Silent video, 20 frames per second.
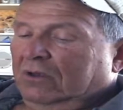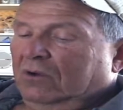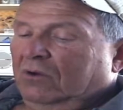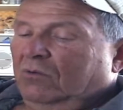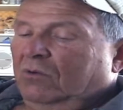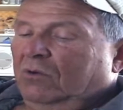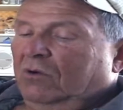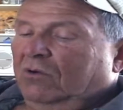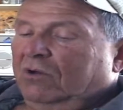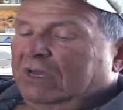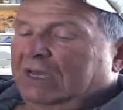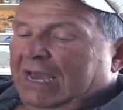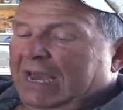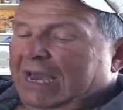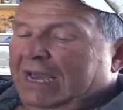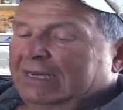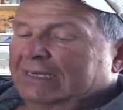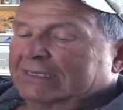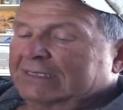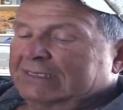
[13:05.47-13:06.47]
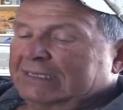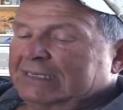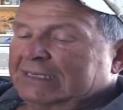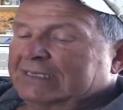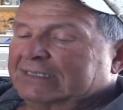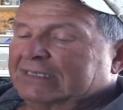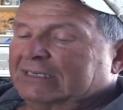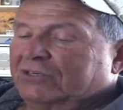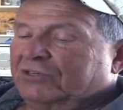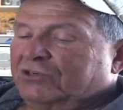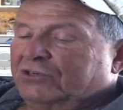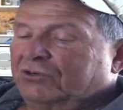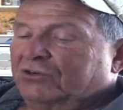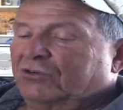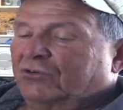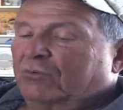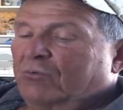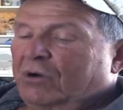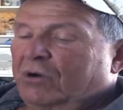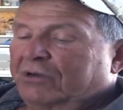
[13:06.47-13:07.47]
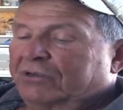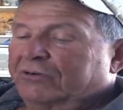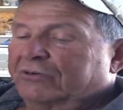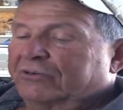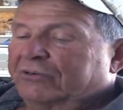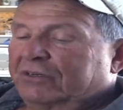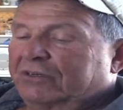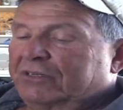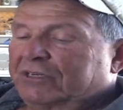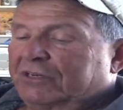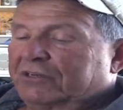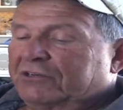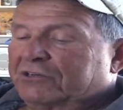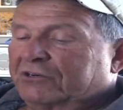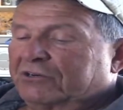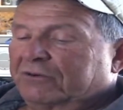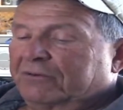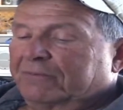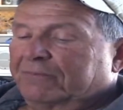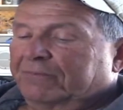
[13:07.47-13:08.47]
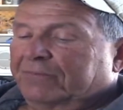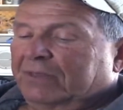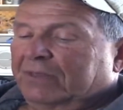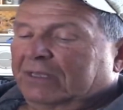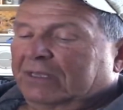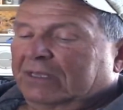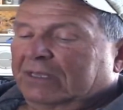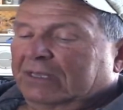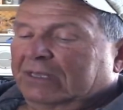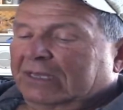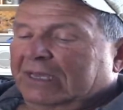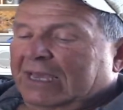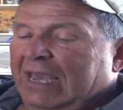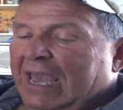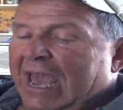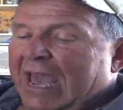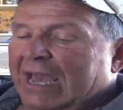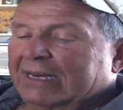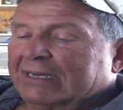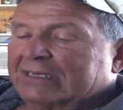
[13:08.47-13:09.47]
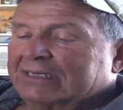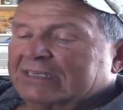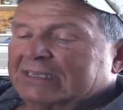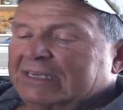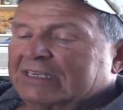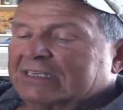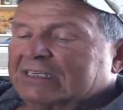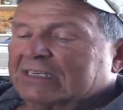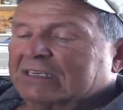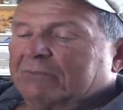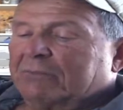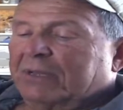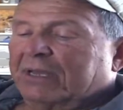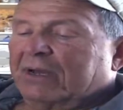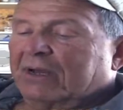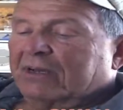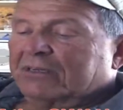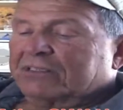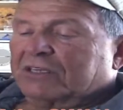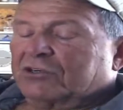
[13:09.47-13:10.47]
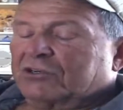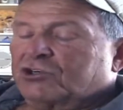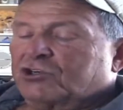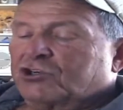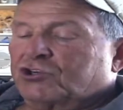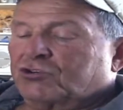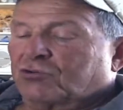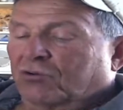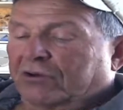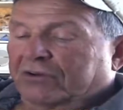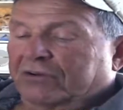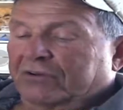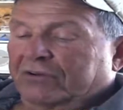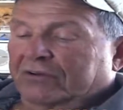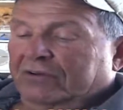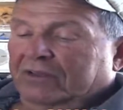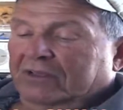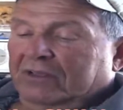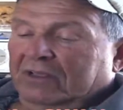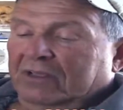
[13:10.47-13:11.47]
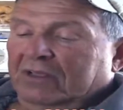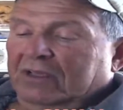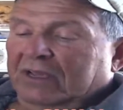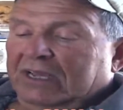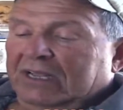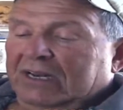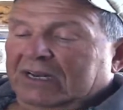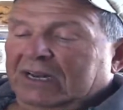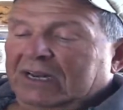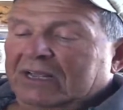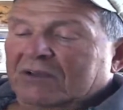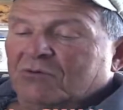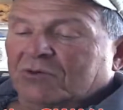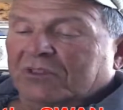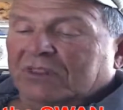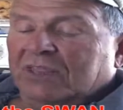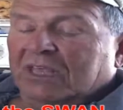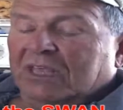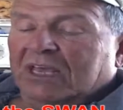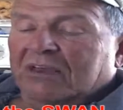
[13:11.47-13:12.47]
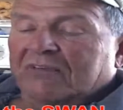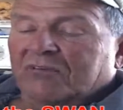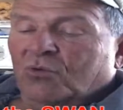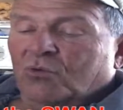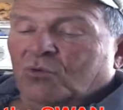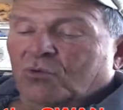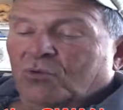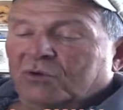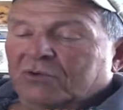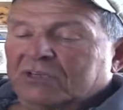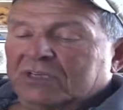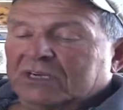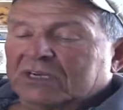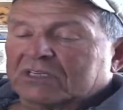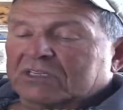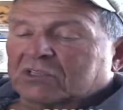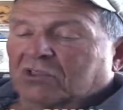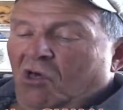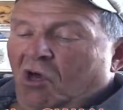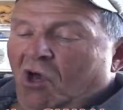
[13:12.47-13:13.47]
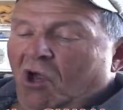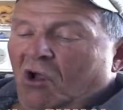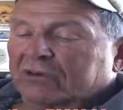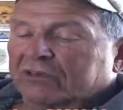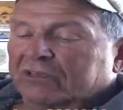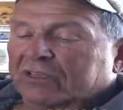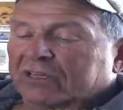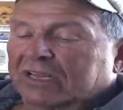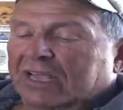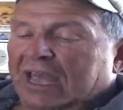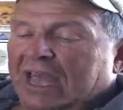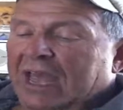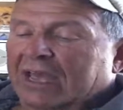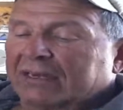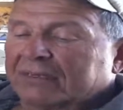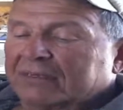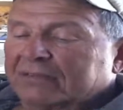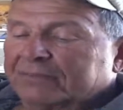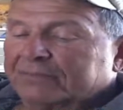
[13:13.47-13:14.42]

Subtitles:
Well, cat is easy too, muttered the teacher. Cat is easy because it's short. Can anyone think of a word that is longer than cat?